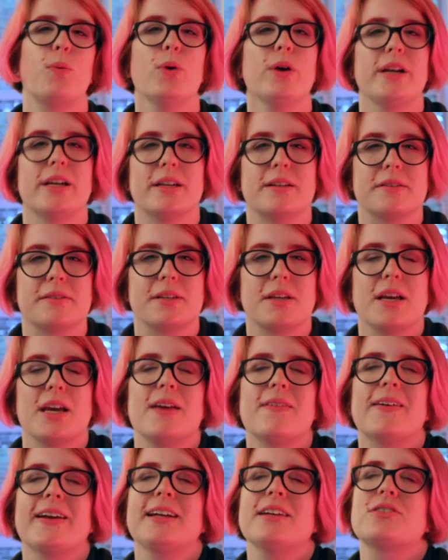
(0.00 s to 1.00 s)
The point is,
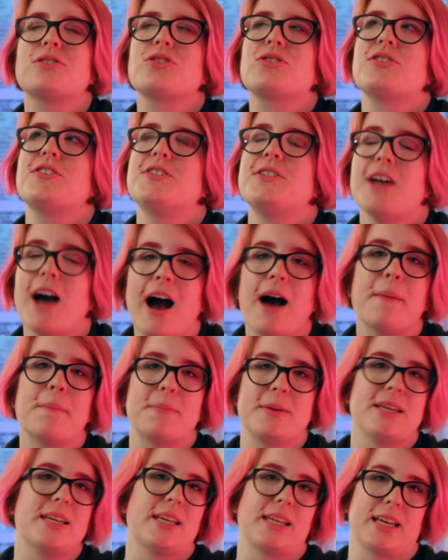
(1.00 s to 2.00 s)
if I could
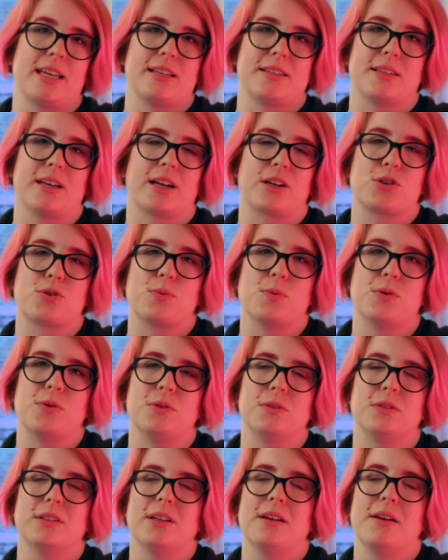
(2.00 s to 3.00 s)
stop being
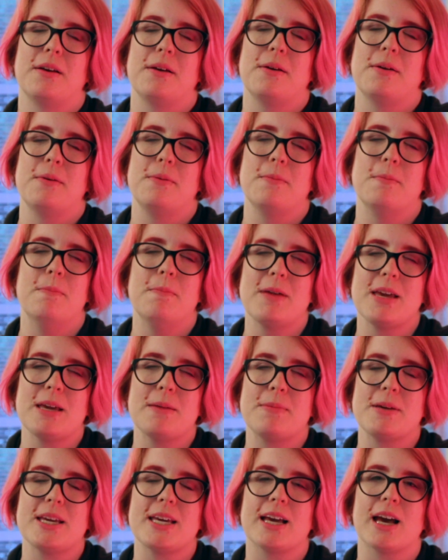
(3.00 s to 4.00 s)
asexual,
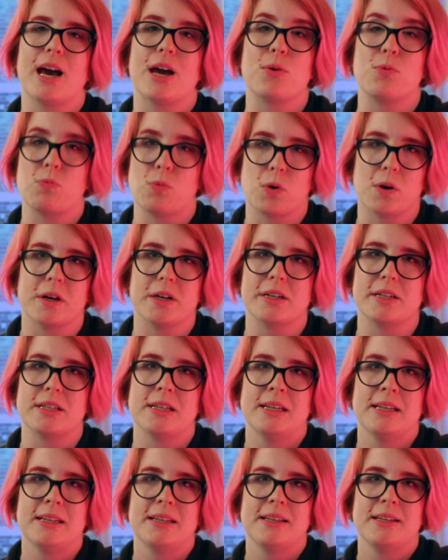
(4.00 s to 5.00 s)
maybe I would,
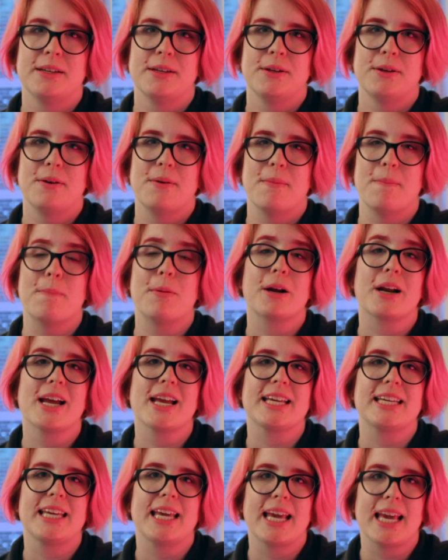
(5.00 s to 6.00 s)
but
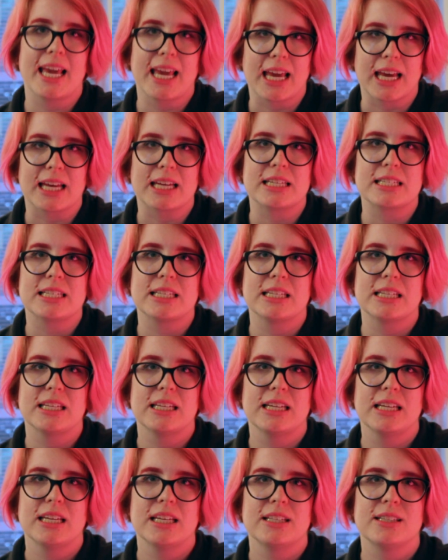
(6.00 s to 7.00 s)
I can't.
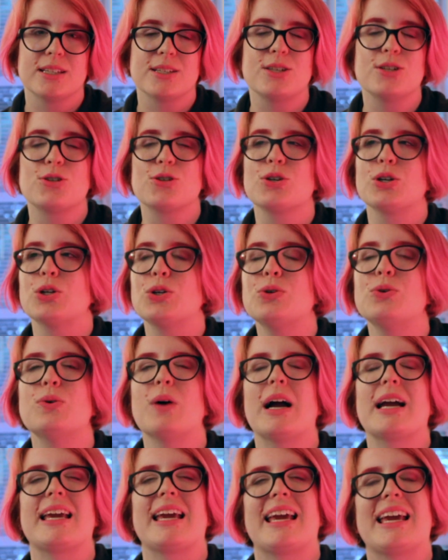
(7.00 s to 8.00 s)
This is who
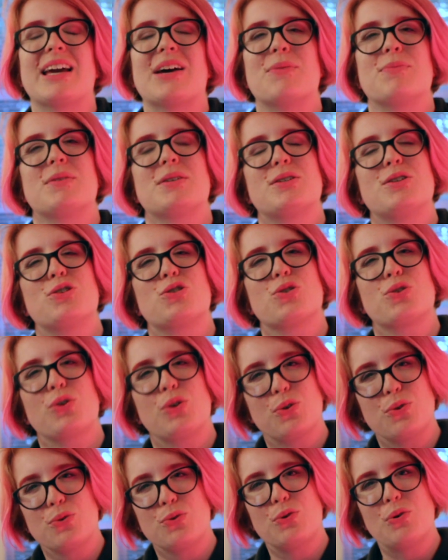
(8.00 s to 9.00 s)
I am. This is
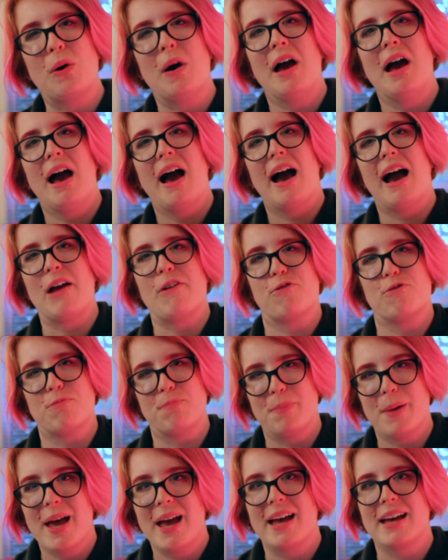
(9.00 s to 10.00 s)
who
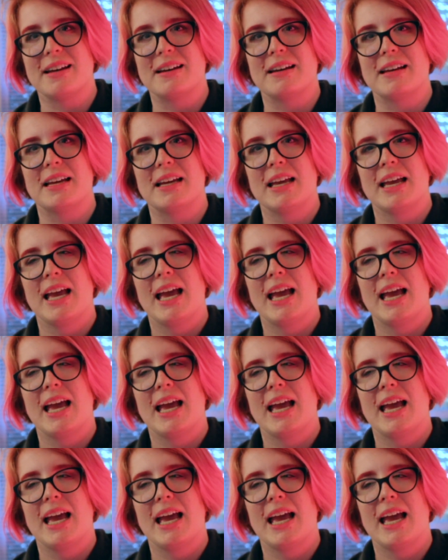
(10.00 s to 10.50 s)
I've been.